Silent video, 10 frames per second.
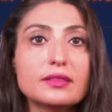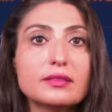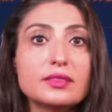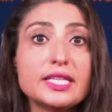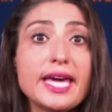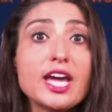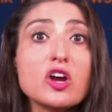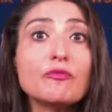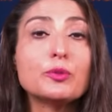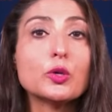The
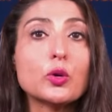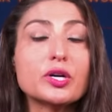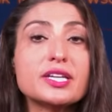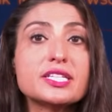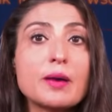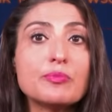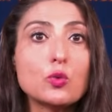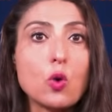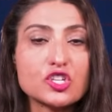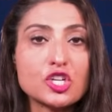ARF Bureau condemned the
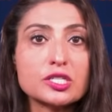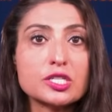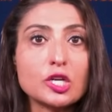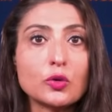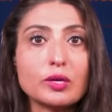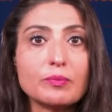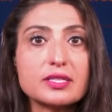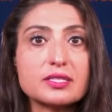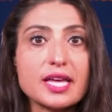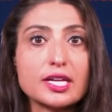Washington agreements
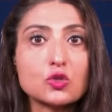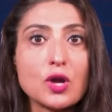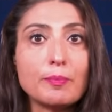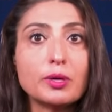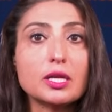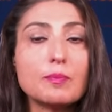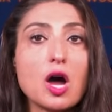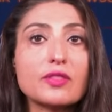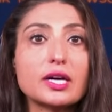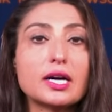that trample upon
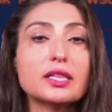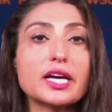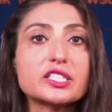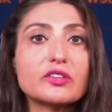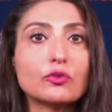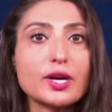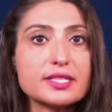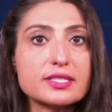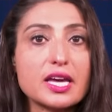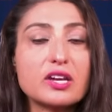the collective rights
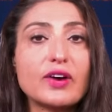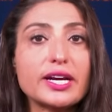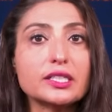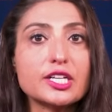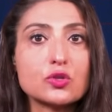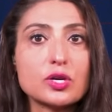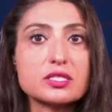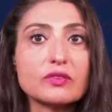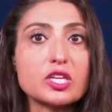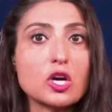and vital interests
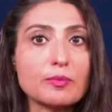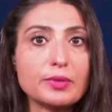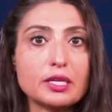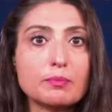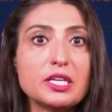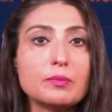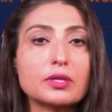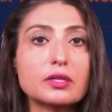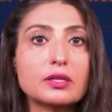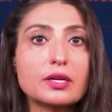of the Armenian
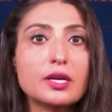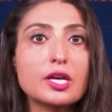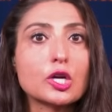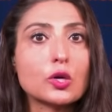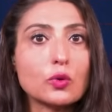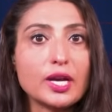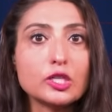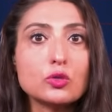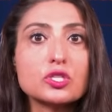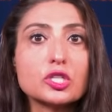people, create new
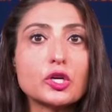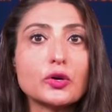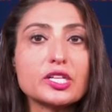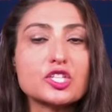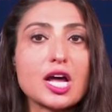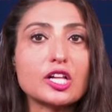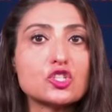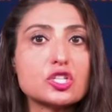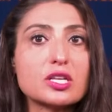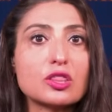security
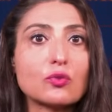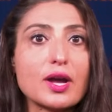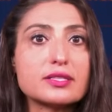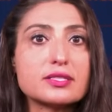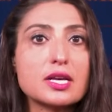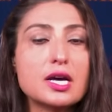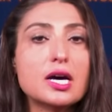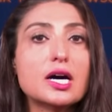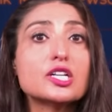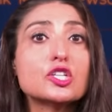challenges and threats,
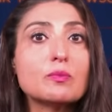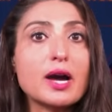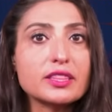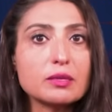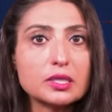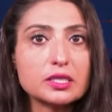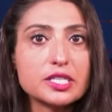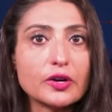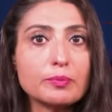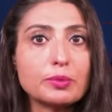undermine the
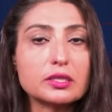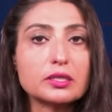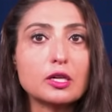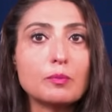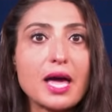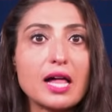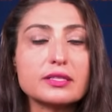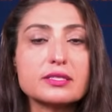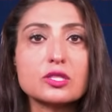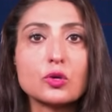military-political
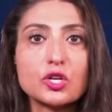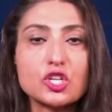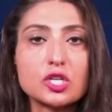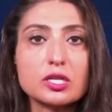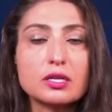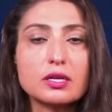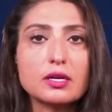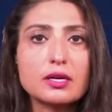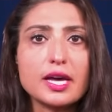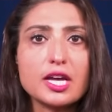balance in the region,
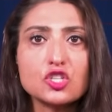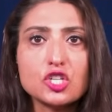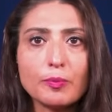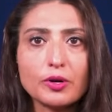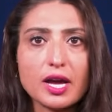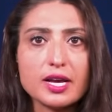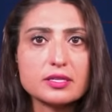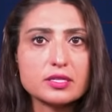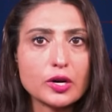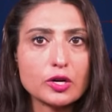and jeopardize the
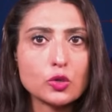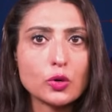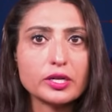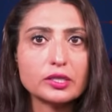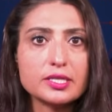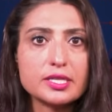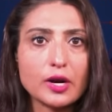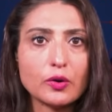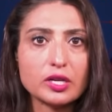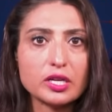territorial
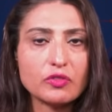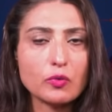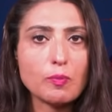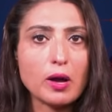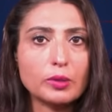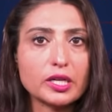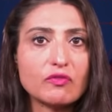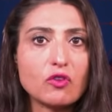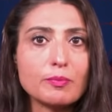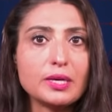integrity of the Republic of
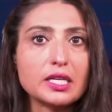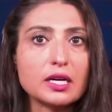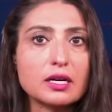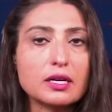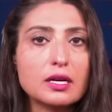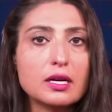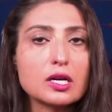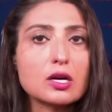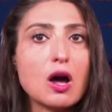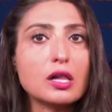Armenia,
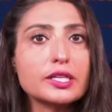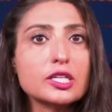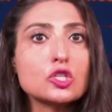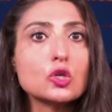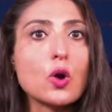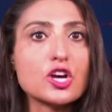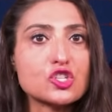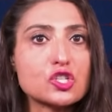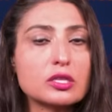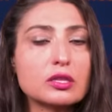calling into
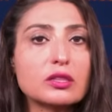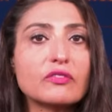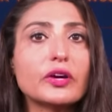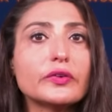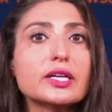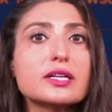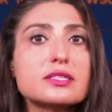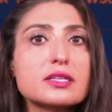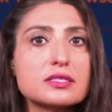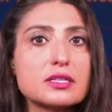question the very
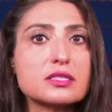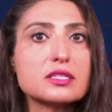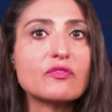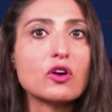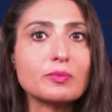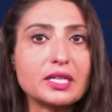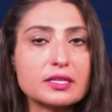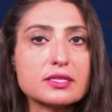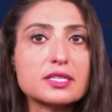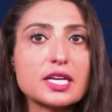existence of Armenian
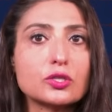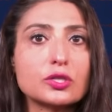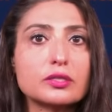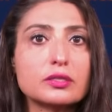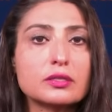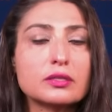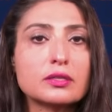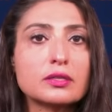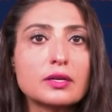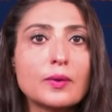statehood.
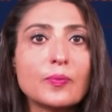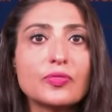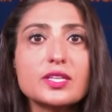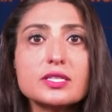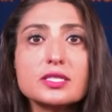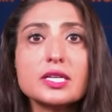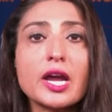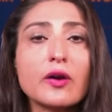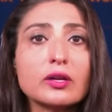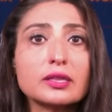This
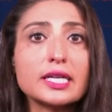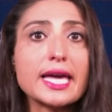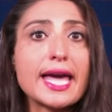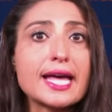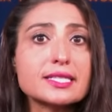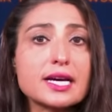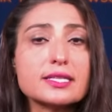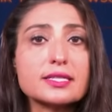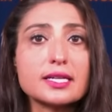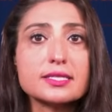inherently
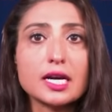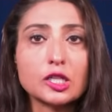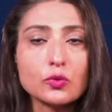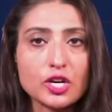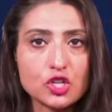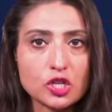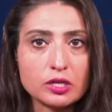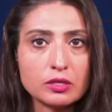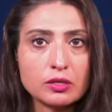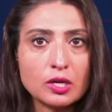anti-state declaration,
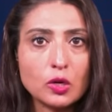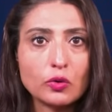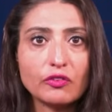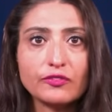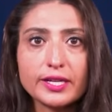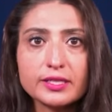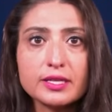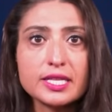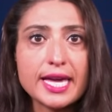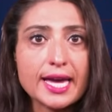reflecting
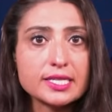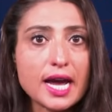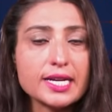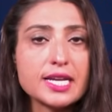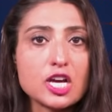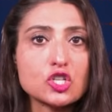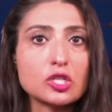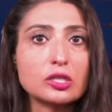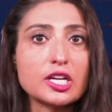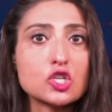the
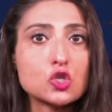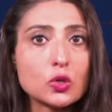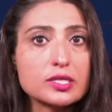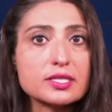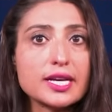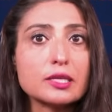anti-national and short-sighted